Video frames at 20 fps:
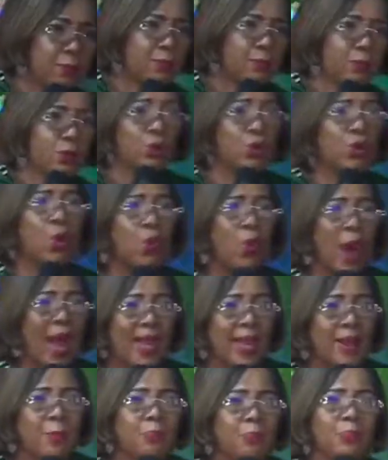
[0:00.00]
You know
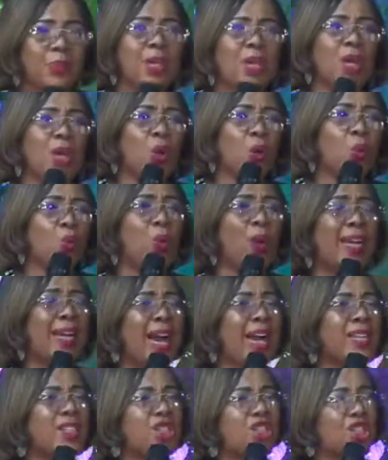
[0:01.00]
why? We
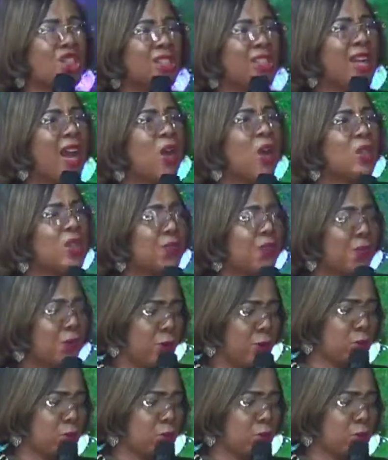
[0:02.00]
can shout from